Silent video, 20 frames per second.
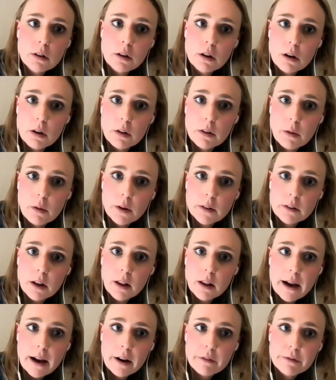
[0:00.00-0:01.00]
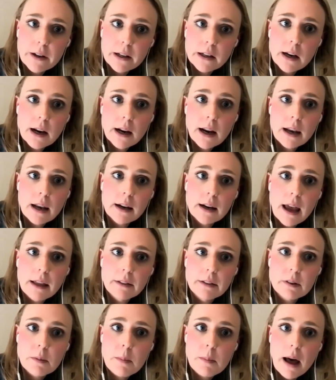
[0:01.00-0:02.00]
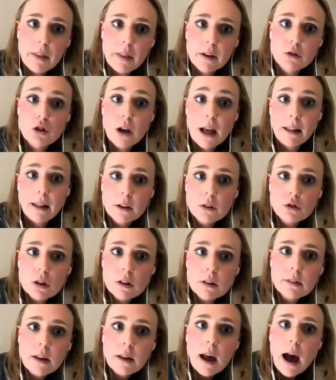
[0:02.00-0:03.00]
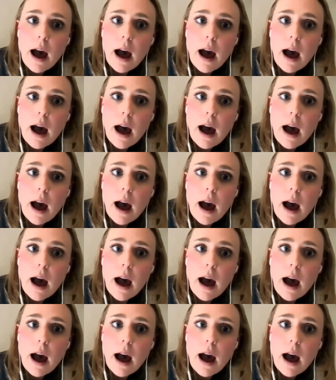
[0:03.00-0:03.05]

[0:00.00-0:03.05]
There was a lack of funding and some other challenges.